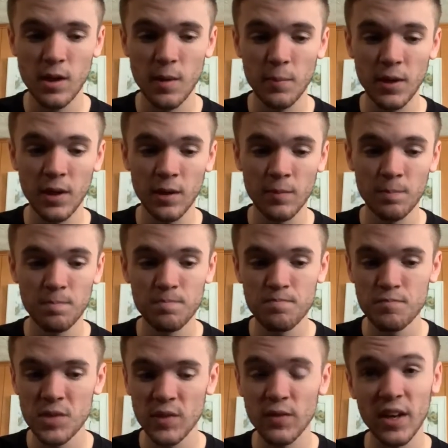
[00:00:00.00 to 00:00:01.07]
I mean,
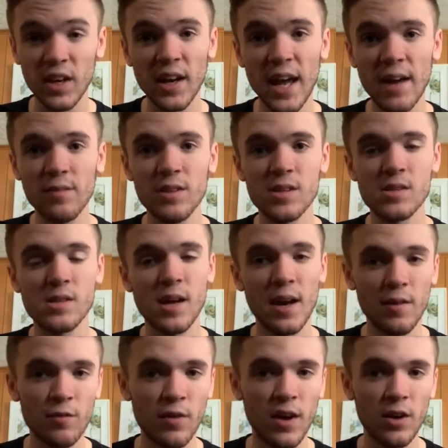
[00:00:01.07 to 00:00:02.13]
if I didn't have this,
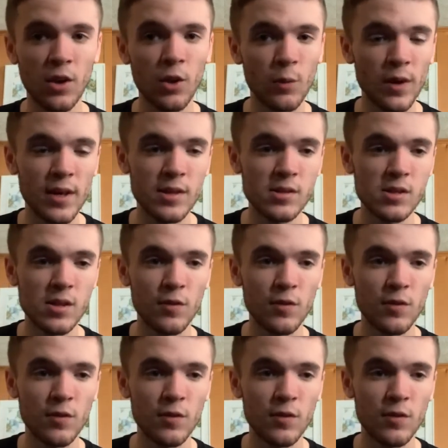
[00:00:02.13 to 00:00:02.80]
I'd find other ways.